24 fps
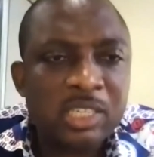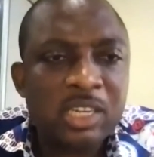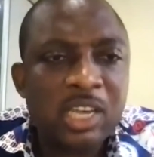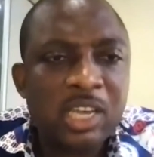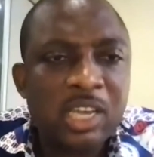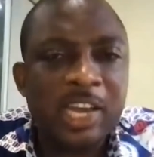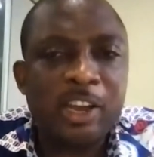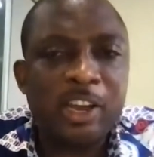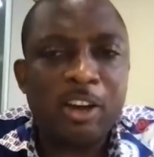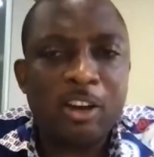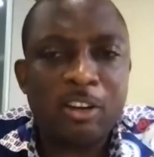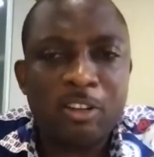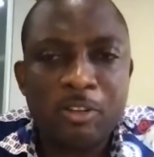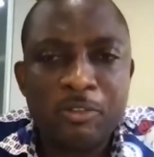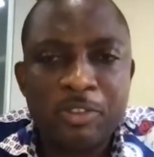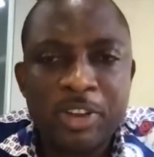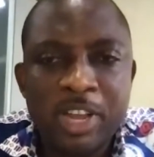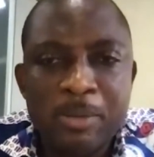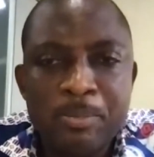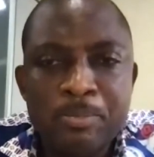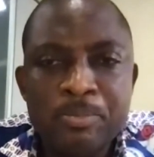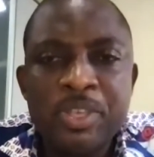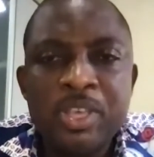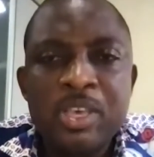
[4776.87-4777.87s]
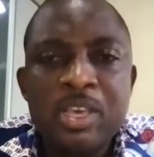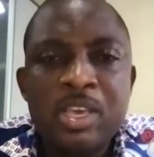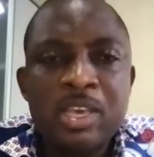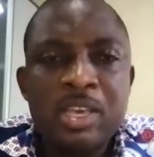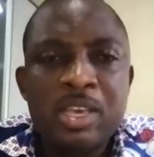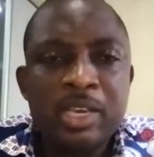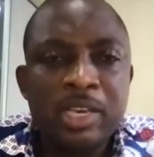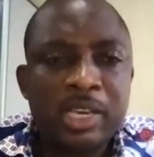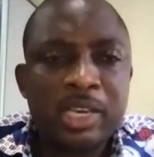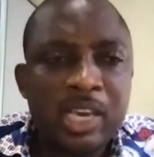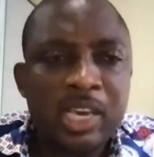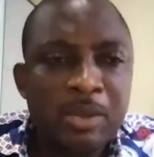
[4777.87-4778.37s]
and all of them
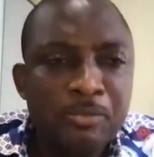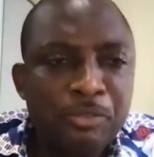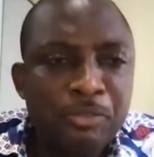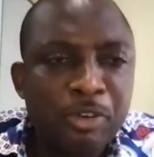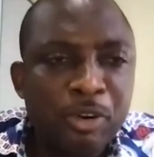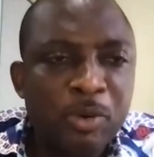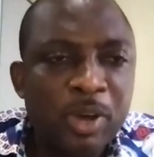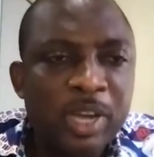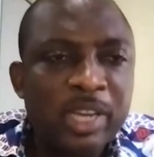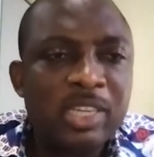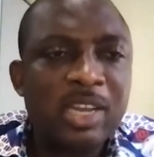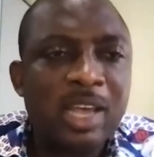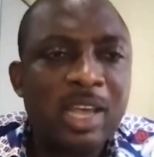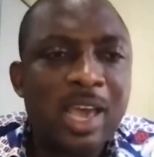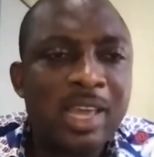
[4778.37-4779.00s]
came forward